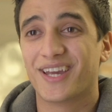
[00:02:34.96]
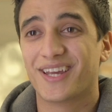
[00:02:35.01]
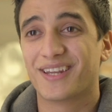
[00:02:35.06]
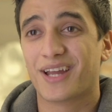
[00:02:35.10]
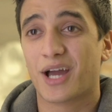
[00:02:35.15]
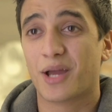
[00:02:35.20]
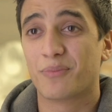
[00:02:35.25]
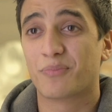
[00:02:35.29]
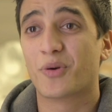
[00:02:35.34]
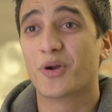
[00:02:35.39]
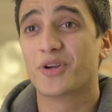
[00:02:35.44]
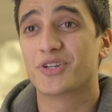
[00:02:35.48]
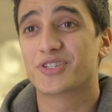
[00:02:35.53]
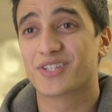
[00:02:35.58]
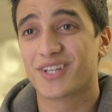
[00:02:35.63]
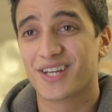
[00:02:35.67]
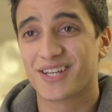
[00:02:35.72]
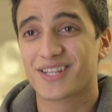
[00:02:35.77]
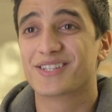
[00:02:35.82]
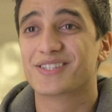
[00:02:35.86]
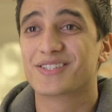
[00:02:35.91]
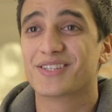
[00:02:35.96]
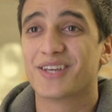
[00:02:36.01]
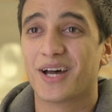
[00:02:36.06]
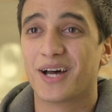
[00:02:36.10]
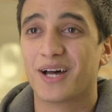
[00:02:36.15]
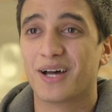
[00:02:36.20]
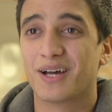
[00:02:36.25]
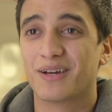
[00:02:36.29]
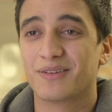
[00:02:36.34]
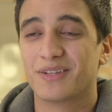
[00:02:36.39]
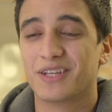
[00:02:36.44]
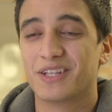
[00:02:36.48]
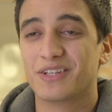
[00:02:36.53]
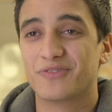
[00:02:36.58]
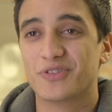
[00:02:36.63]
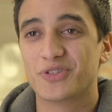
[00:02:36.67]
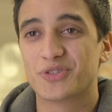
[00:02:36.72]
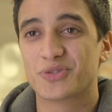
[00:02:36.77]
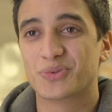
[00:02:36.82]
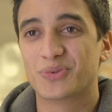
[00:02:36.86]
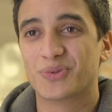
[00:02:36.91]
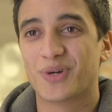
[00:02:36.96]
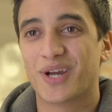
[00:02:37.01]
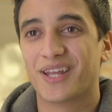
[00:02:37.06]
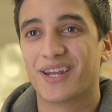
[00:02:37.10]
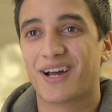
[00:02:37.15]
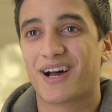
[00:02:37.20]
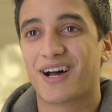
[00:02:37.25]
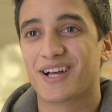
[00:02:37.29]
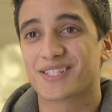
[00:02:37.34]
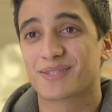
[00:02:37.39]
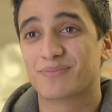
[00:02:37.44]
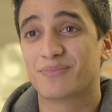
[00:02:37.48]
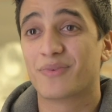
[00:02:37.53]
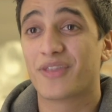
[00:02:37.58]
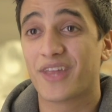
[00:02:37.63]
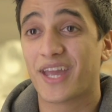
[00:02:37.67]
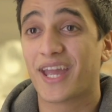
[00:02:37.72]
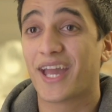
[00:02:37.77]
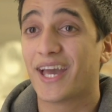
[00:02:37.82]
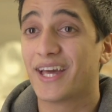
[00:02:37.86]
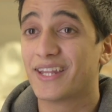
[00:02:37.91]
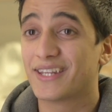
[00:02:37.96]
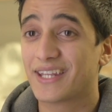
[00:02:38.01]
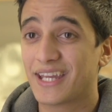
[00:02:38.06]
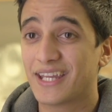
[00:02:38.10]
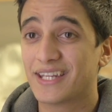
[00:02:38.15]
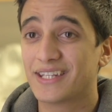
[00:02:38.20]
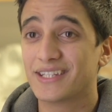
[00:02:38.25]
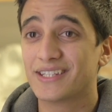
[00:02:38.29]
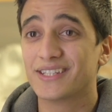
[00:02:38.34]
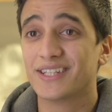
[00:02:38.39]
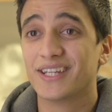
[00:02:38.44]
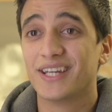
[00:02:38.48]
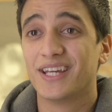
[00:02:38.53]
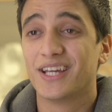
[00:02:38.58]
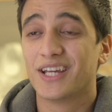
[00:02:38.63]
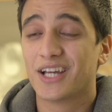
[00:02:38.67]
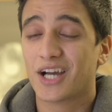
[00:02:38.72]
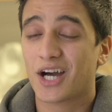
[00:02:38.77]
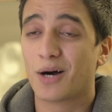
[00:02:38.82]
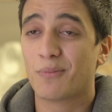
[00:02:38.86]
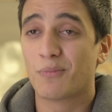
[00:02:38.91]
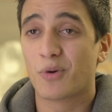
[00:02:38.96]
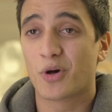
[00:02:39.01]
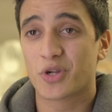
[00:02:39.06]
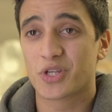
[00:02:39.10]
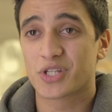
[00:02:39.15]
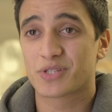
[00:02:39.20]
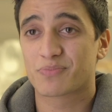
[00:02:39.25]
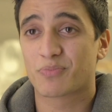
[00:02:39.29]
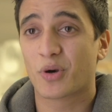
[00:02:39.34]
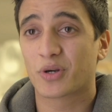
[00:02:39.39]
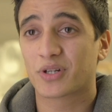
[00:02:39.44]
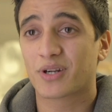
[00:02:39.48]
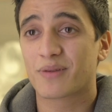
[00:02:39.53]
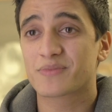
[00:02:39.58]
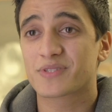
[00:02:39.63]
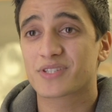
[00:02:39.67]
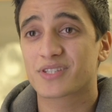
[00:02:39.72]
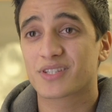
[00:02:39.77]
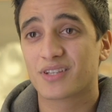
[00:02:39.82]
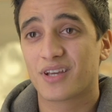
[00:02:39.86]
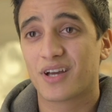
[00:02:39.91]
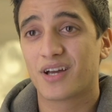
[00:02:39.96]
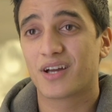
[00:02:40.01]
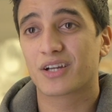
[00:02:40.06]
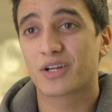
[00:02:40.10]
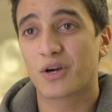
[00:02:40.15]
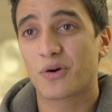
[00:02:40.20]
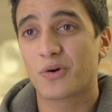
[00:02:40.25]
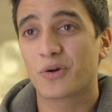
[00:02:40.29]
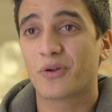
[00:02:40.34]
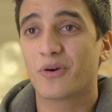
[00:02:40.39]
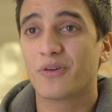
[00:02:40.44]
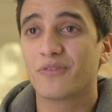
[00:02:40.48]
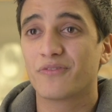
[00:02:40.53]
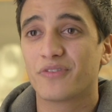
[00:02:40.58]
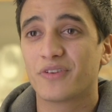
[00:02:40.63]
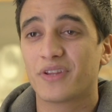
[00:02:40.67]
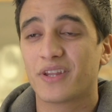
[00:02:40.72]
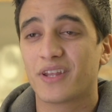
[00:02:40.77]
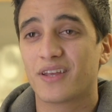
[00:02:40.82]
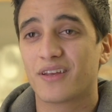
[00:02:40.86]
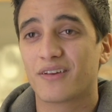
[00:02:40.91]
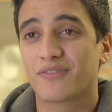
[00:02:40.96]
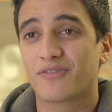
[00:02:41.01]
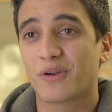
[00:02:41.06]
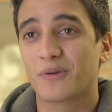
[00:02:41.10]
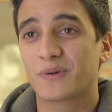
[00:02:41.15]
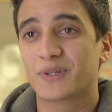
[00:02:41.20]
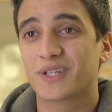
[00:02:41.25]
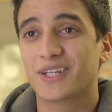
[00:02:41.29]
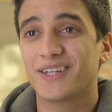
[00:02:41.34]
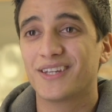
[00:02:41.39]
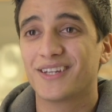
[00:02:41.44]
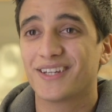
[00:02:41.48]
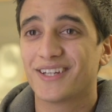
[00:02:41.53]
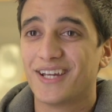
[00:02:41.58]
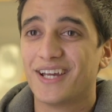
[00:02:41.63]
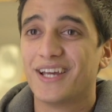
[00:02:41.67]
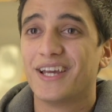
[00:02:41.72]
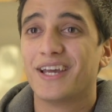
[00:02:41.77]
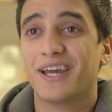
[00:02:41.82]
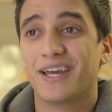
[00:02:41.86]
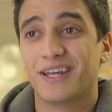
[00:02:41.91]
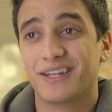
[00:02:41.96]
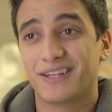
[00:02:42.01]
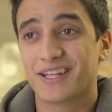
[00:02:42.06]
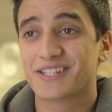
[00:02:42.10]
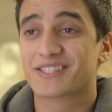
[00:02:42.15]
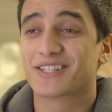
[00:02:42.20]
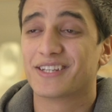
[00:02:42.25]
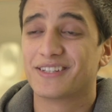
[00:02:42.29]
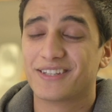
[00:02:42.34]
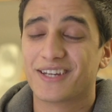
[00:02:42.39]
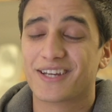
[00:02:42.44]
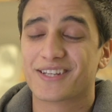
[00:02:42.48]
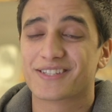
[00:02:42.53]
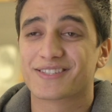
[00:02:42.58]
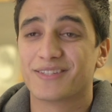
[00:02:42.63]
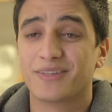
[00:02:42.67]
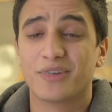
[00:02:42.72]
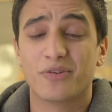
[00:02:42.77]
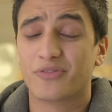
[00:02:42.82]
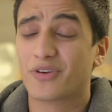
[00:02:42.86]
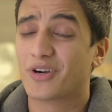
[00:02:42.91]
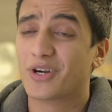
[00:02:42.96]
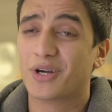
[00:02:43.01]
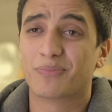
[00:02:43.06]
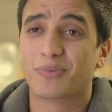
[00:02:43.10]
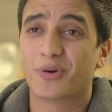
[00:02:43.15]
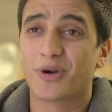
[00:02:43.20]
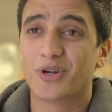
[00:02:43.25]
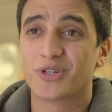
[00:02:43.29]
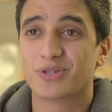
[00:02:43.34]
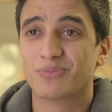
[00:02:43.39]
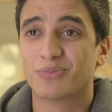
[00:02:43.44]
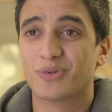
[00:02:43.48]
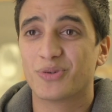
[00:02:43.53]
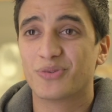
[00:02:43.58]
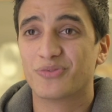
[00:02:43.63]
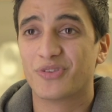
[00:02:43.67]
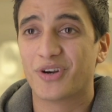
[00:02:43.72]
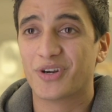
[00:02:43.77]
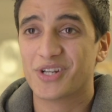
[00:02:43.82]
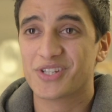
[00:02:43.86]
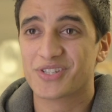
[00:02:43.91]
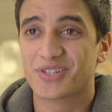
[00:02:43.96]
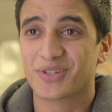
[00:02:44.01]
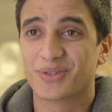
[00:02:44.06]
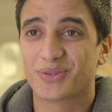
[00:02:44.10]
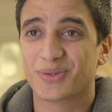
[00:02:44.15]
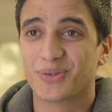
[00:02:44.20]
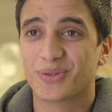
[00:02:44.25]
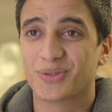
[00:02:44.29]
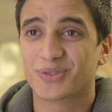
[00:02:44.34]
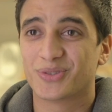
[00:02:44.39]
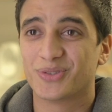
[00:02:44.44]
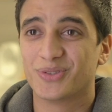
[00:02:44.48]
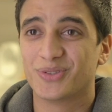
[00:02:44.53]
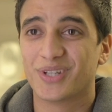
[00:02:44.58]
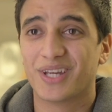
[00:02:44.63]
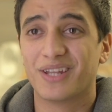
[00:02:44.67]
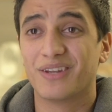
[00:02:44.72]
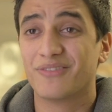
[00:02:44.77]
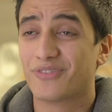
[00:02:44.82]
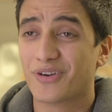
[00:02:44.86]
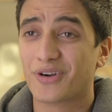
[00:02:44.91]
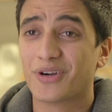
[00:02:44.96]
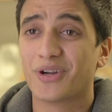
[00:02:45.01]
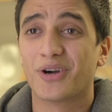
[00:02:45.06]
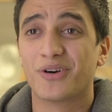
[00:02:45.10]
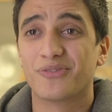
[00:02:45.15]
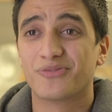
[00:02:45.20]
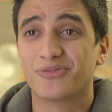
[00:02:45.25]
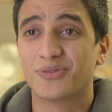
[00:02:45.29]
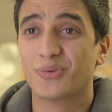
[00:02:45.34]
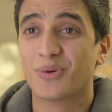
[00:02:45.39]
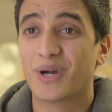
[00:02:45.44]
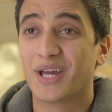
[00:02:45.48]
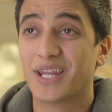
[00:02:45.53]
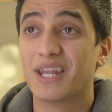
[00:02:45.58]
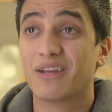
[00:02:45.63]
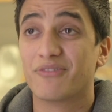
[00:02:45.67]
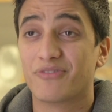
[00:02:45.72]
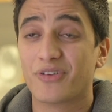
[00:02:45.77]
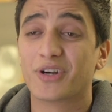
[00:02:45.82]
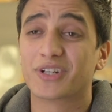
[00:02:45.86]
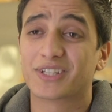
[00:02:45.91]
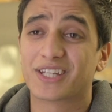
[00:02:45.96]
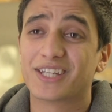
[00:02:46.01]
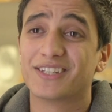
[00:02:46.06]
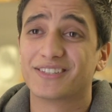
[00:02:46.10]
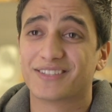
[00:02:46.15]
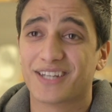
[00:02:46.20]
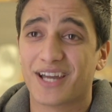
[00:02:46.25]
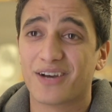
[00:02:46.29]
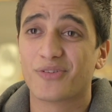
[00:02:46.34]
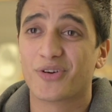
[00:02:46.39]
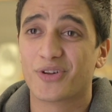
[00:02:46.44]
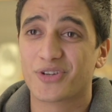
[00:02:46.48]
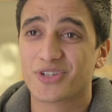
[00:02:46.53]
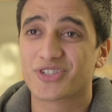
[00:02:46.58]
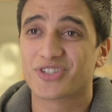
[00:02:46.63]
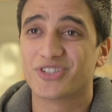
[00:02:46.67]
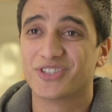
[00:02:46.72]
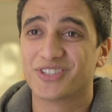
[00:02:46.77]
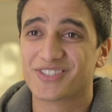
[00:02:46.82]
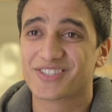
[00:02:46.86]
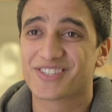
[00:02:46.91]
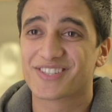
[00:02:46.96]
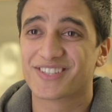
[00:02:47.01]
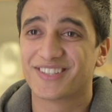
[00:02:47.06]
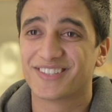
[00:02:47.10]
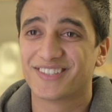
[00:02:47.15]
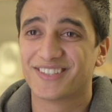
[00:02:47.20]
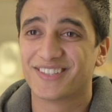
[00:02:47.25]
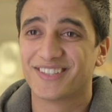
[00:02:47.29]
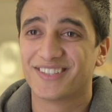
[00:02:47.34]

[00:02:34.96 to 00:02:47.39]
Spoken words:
and I approached that individual and asked them if they had any honours programs going on for the following year, and they said yes. They're very approachable, very easy to talk to, and very helpful, and they're very keen to have honours students.